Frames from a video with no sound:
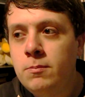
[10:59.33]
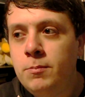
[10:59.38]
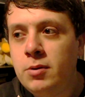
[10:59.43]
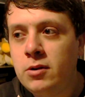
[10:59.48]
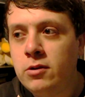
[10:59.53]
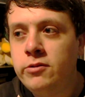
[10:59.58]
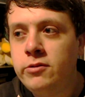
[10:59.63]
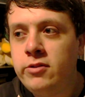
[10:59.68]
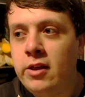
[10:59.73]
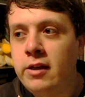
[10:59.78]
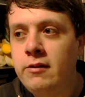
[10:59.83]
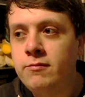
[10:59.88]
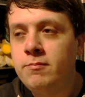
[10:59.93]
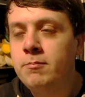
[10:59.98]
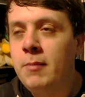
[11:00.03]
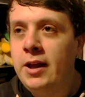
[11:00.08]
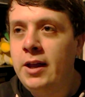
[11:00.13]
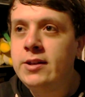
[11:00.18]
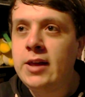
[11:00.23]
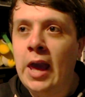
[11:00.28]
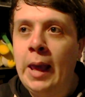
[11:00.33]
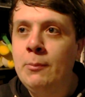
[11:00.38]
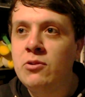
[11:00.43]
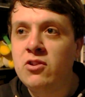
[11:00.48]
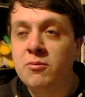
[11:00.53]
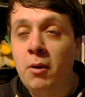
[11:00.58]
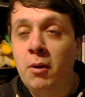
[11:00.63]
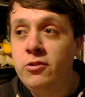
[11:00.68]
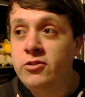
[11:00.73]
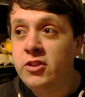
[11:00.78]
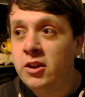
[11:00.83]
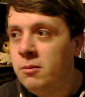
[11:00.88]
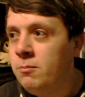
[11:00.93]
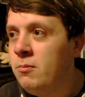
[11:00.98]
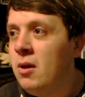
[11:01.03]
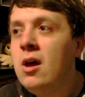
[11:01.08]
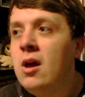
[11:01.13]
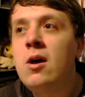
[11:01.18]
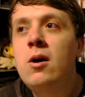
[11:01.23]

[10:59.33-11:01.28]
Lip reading: because they've made games of most of them.